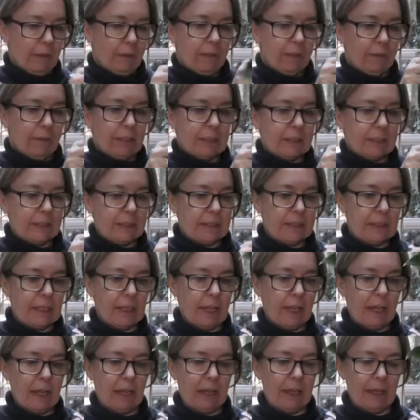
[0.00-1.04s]
this is the
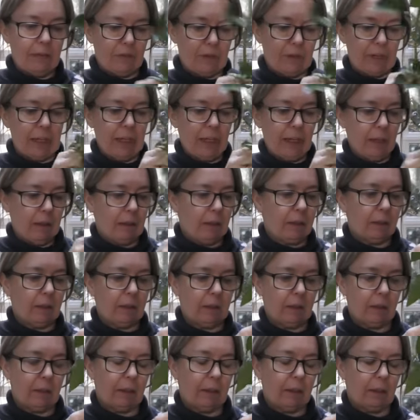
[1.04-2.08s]
ivy.
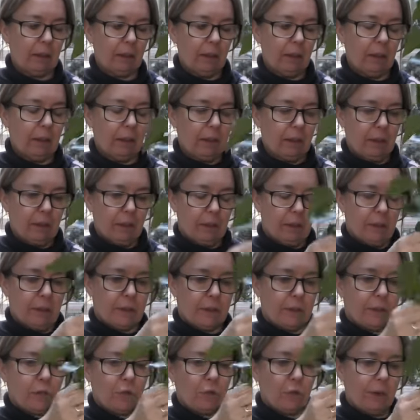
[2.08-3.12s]

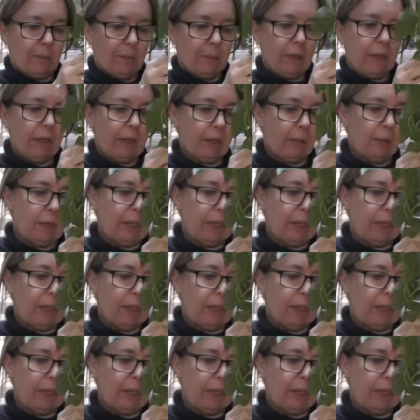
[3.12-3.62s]
Strip the lower